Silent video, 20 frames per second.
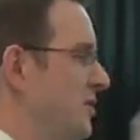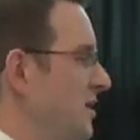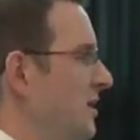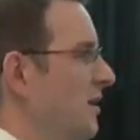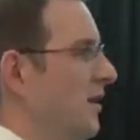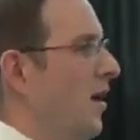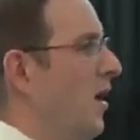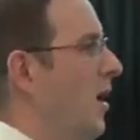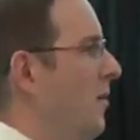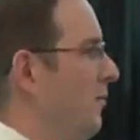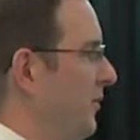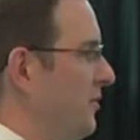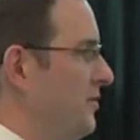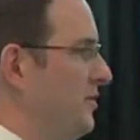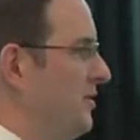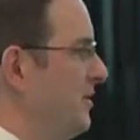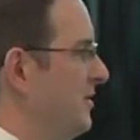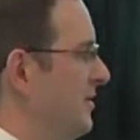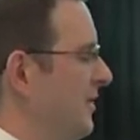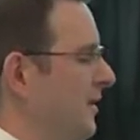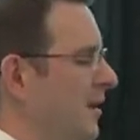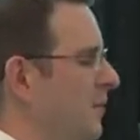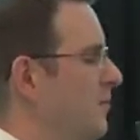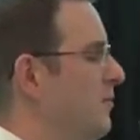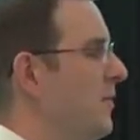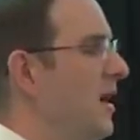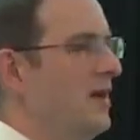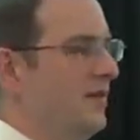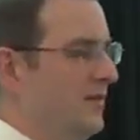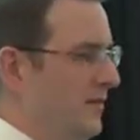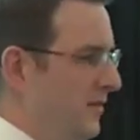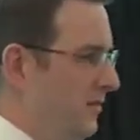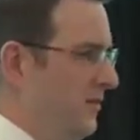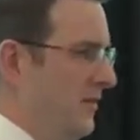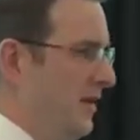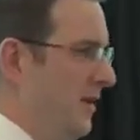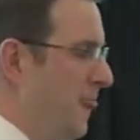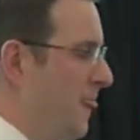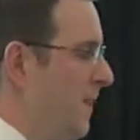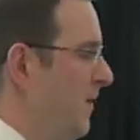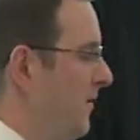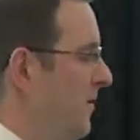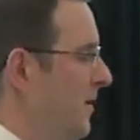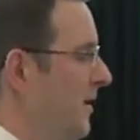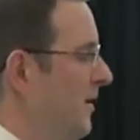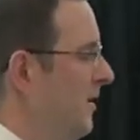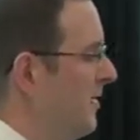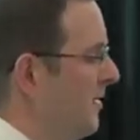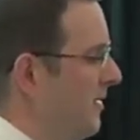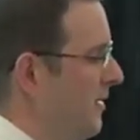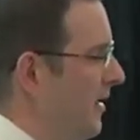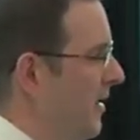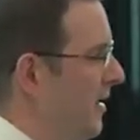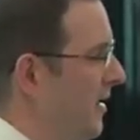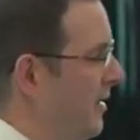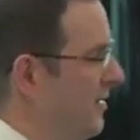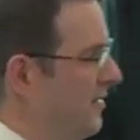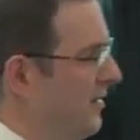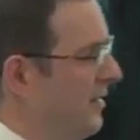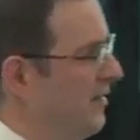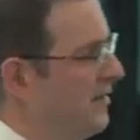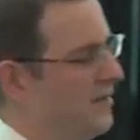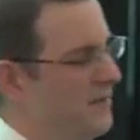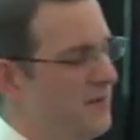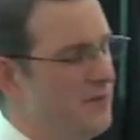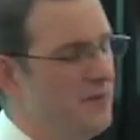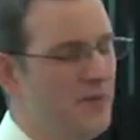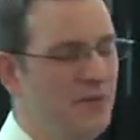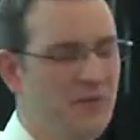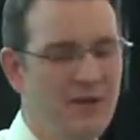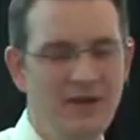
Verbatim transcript: she accomplishes amazes me. The thing, I, would say, the